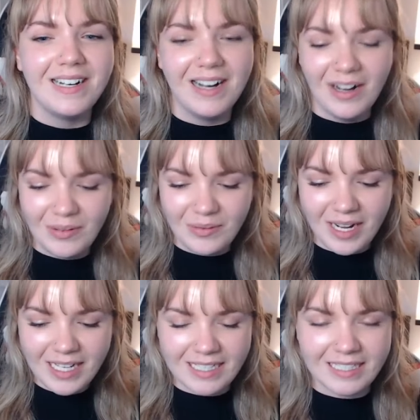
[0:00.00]
All
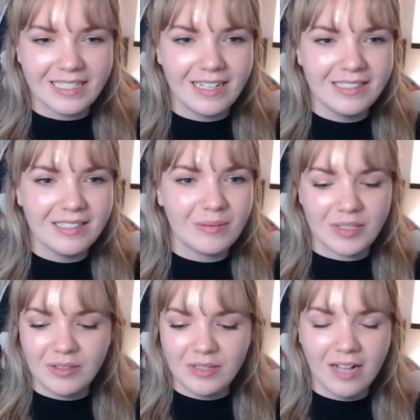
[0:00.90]
right, awesome.
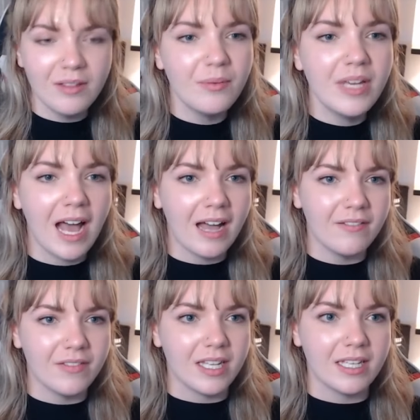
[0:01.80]
So now that we
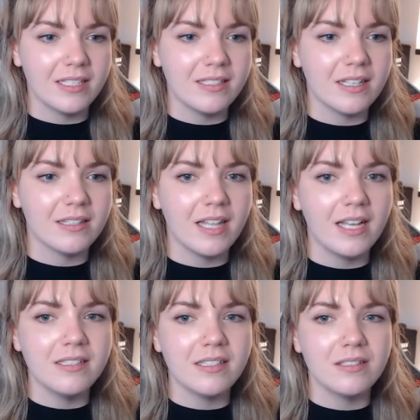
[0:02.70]
have this,
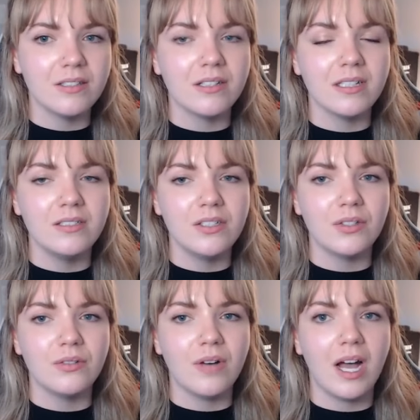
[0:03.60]
let's look
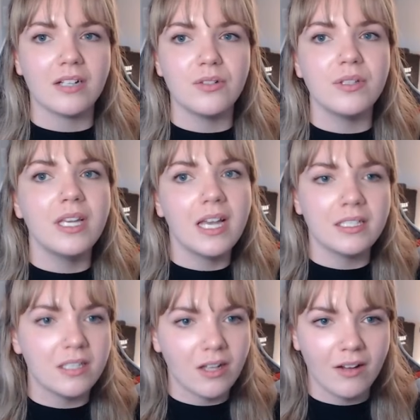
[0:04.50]
into actually
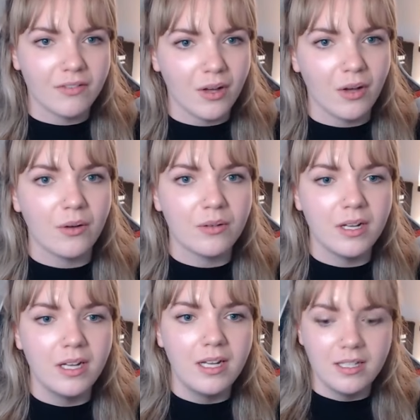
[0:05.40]
handing off code.
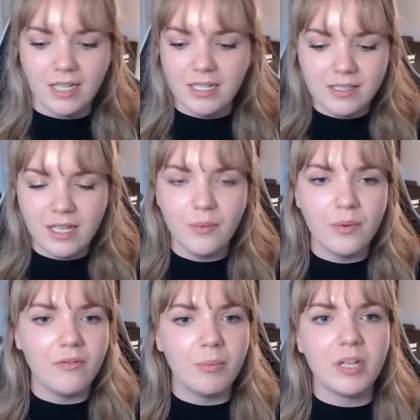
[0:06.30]
Let's say
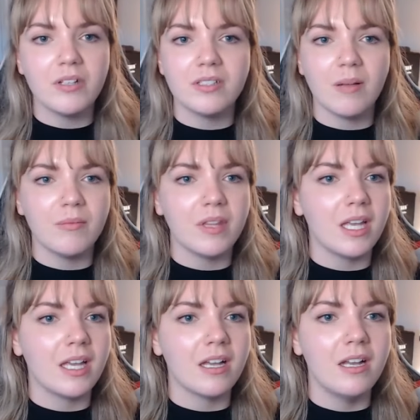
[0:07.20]
we've built
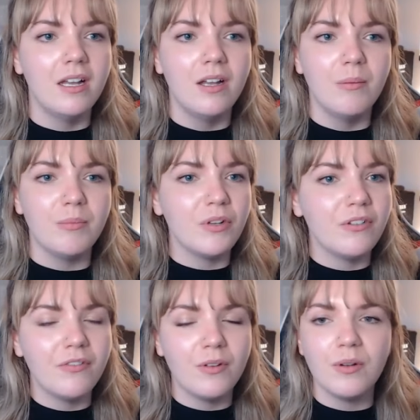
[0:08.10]
something
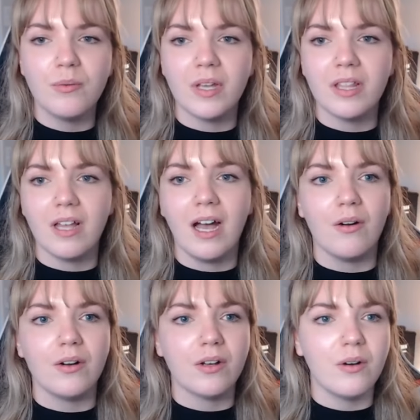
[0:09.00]
beautiful with
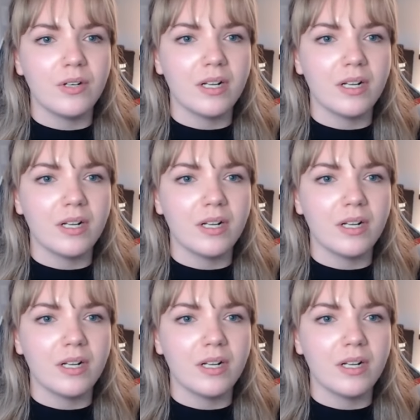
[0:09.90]
our coded